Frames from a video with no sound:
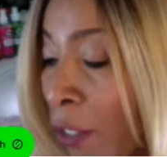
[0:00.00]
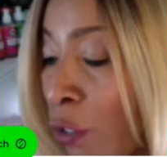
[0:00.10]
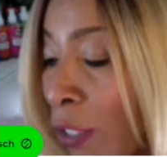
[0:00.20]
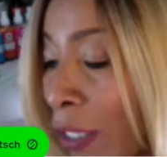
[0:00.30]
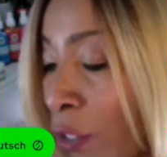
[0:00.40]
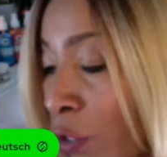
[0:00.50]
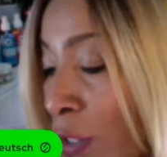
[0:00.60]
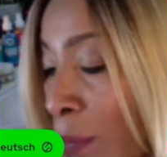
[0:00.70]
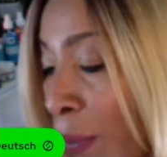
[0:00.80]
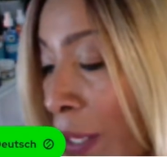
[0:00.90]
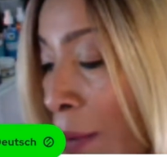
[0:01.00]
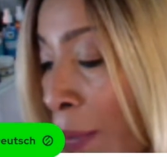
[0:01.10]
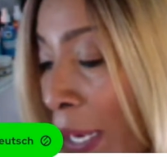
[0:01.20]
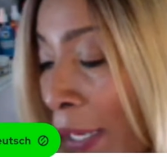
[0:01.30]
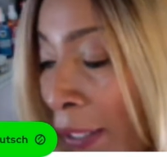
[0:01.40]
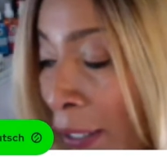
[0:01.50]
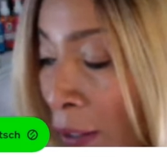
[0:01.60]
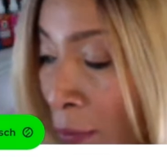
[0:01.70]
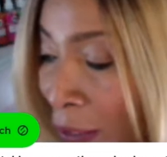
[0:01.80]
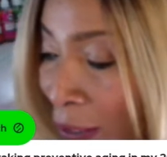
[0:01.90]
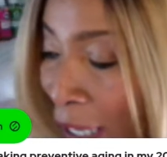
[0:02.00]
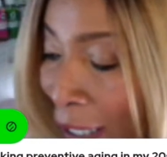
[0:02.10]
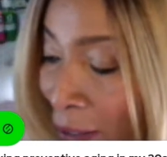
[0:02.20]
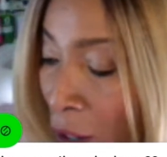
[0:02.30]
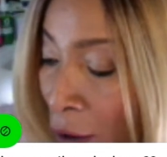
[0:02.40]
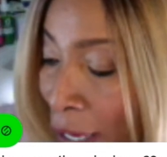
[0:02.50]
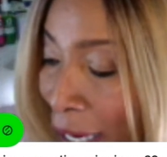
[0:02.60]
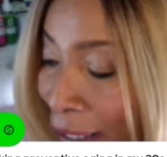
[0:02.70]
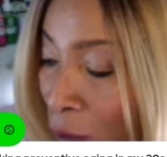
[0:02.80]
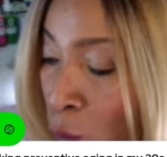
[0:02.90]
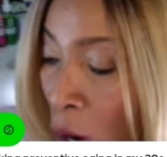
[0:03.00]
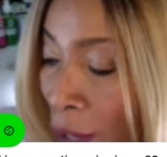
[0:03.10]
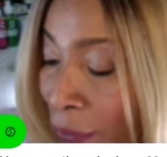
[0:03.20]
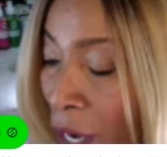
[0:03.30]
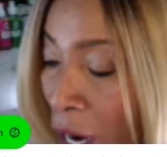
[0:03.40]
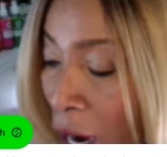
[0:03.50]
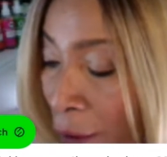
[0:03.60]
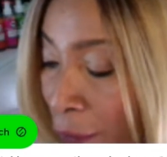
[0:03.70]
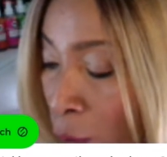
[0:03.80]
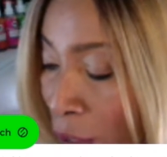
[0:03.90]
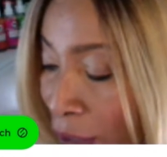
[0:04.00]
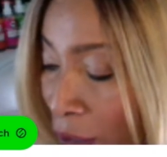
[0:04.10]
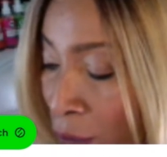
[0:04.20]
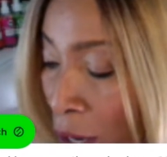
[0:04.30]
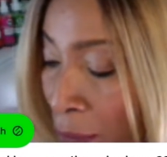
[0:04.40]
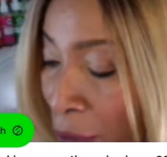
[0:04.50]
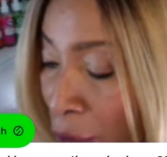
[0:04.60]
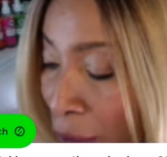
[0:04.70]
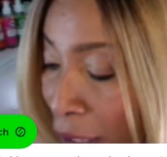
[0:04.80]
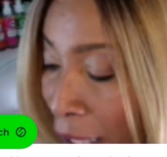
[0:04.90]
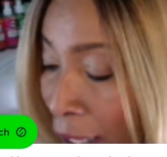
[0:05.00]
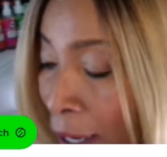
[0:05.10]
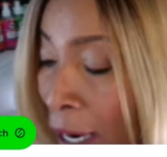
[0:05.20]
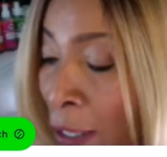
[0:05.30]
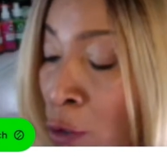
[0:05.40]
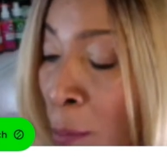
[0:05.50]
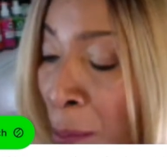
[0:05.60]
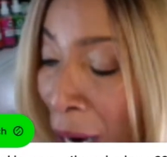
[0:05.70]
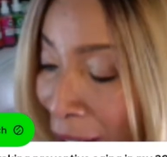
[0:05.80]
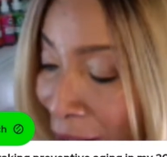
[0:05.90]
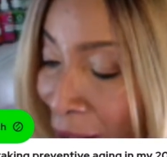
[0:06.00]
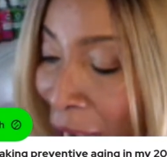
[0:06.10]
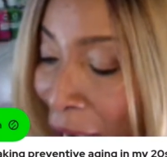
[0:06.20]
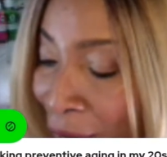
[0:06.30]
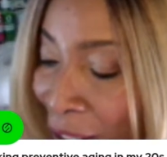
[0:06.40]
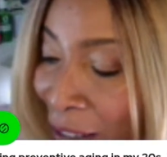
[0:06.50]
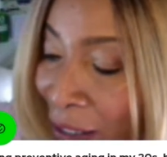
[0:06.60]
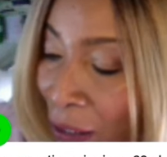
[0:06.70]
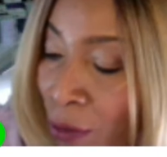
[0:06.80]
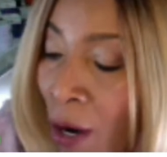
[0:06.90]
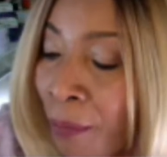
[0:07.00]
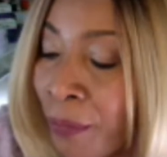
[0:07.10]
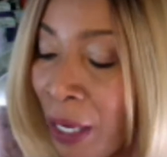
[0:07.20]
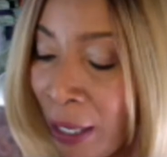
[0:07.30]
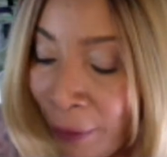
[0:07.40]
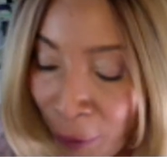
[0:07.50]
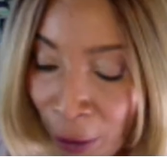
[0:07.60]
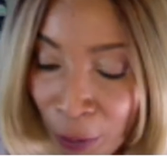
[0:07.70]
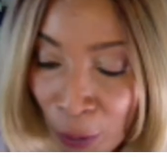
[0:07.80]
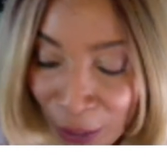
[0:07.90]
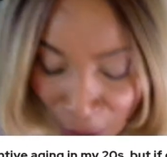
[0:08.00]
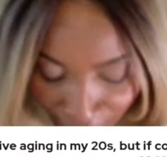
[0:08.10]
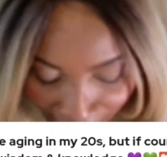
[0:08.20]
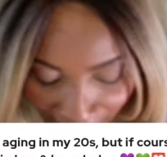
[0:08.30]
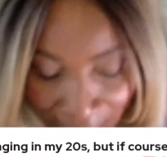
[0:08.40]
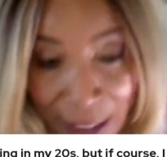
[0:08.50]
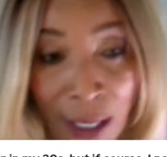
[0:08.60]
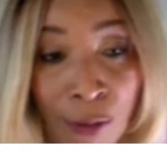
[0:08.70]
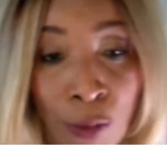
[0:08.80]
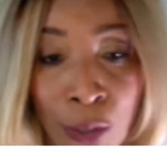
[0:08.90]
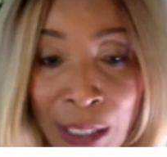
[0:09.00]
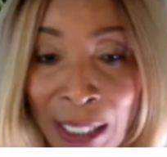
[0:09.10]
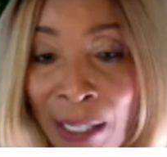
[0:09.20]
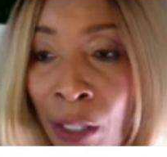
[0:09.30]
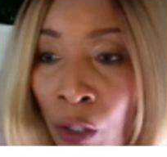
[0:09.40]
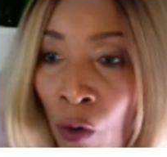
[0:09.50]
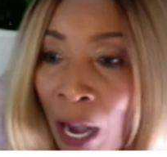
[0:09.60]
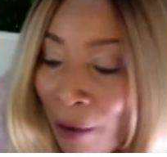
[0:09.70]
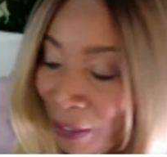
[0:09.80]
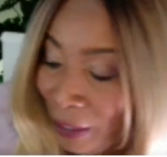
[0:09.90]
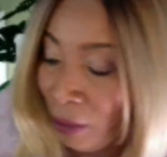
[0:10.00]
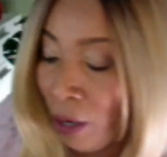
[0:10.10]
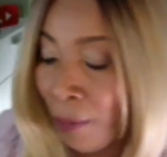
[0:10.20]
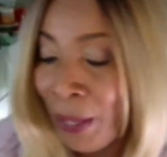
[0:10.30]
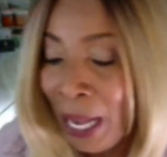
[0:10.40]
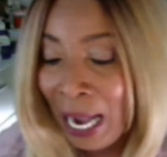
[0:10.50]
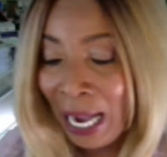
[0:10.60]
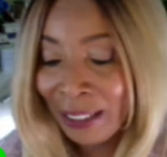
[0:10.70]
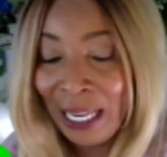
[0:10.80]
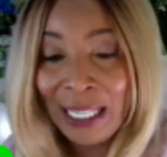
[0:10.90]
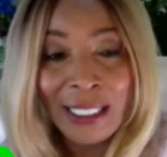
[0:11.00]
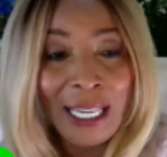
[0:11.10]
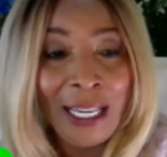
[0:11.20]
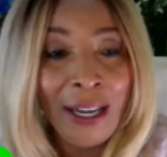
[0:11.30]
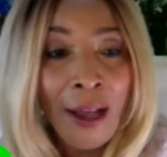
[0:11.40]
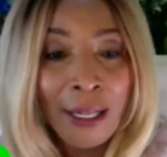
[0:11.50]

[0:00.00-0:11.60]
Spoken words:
You can choose to pick up any set or any one of our serum today. You must have a serum. If you're doing your skincare routine and you don't have a serum, as I said,